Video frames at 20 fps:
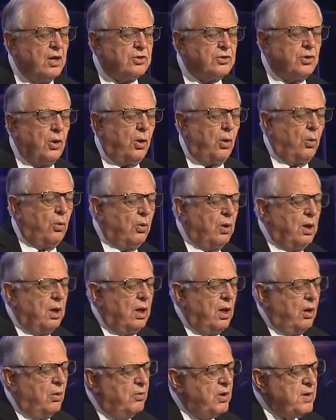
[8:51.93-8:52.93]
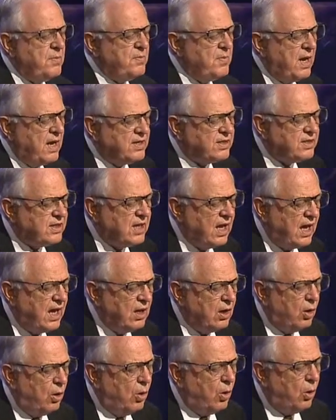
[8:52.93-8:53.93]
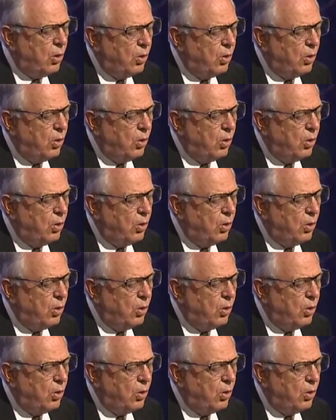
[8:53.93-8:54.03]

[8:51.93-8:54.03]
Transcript: So we may say